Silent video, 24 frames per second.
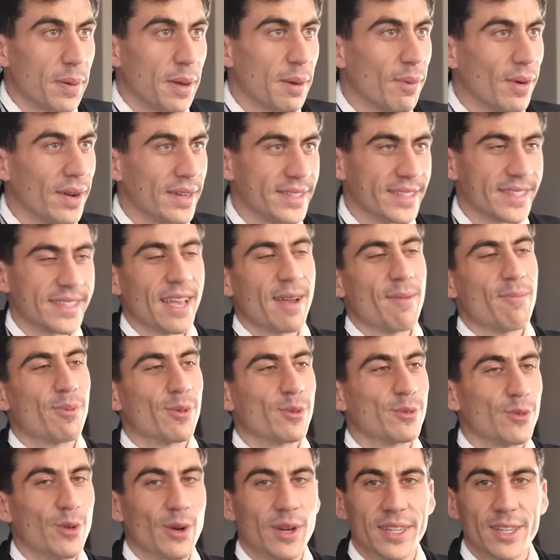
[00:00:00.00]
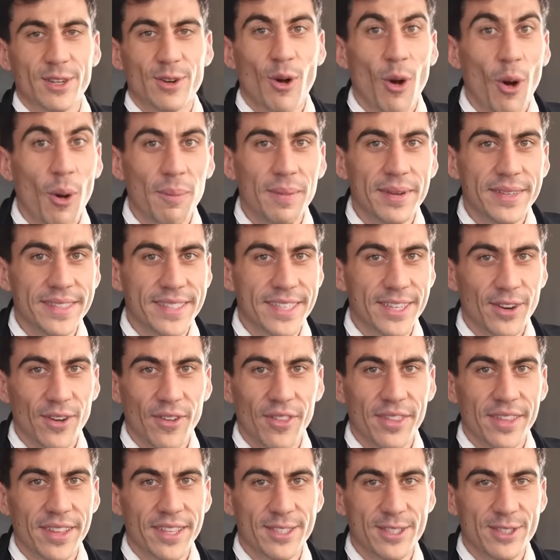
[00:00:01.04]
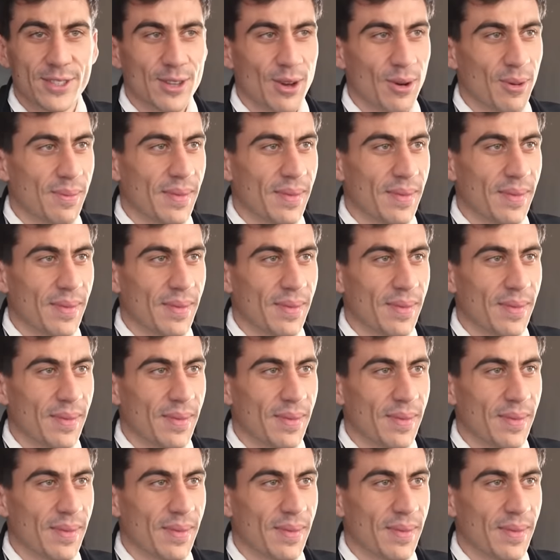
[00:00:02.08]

People in Cyprus were commenting on this so